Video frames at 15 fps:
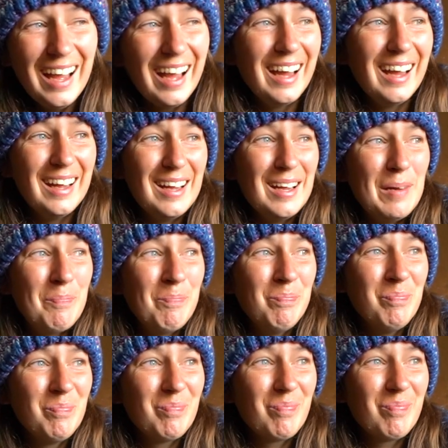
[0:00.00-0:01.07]

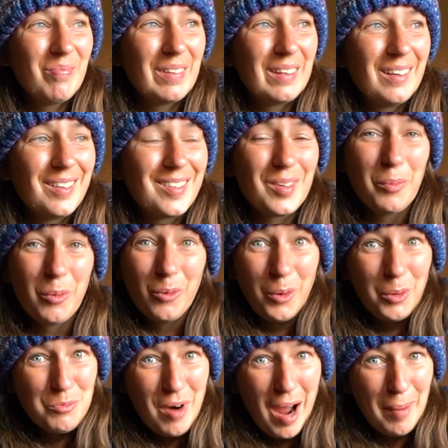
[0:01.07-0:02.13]
um, so we're
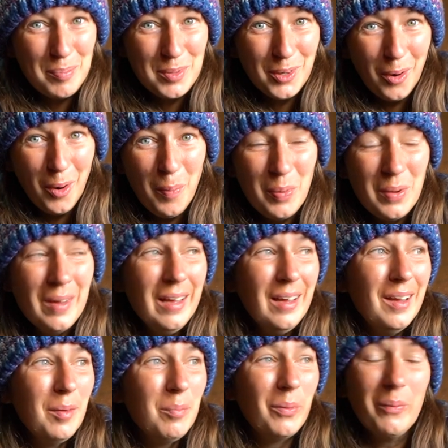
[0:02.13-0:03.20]
all wrapped up,
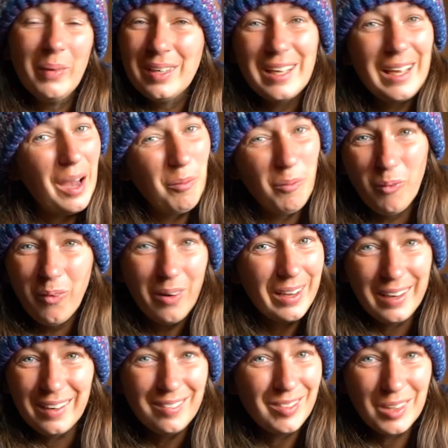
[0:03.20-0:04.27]
but when you get
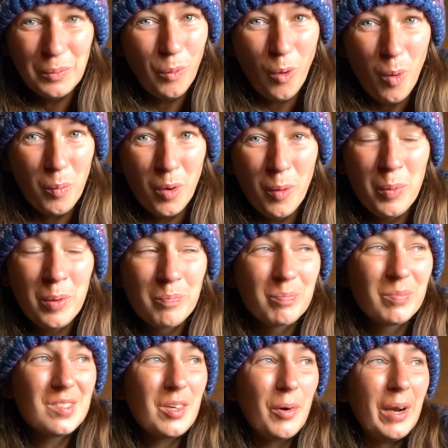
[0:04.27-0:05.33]
walking, you warm up.
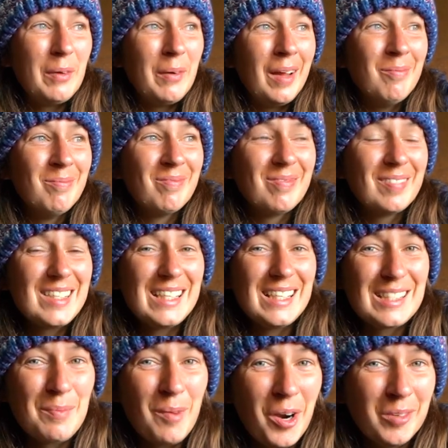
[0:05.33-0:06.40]
So anyway, see
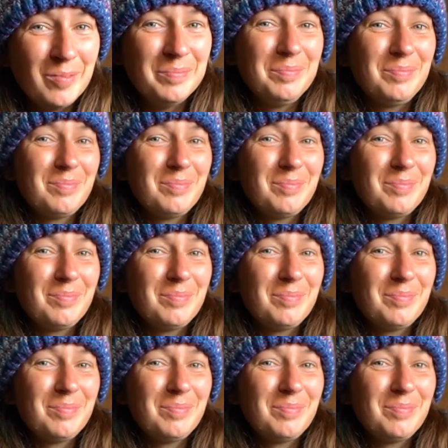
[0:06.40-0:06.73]
you tomorrow